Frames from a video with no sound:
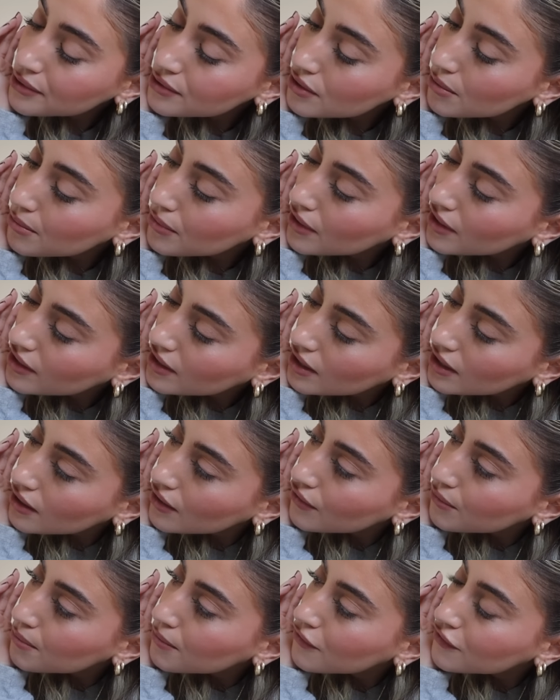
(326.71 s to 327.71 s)
so I'm thinking
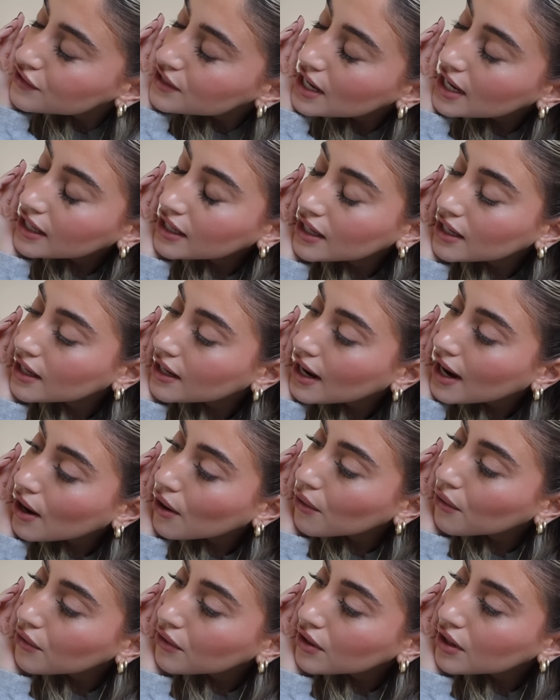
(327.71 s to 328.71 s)
of taking it
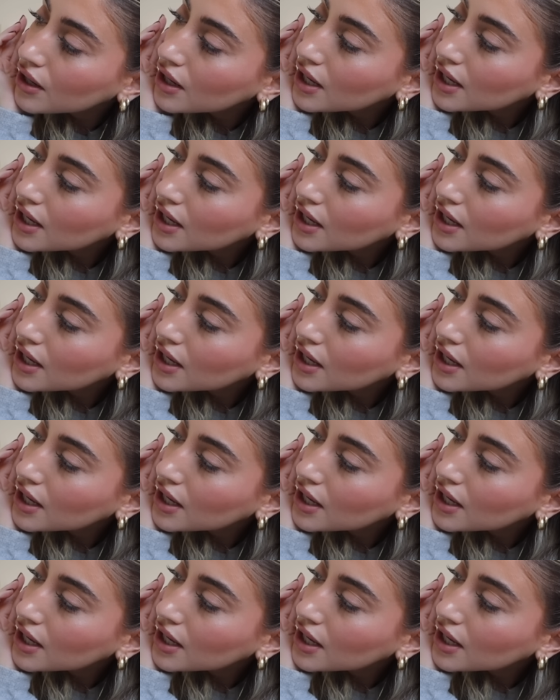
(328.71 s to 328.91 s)
out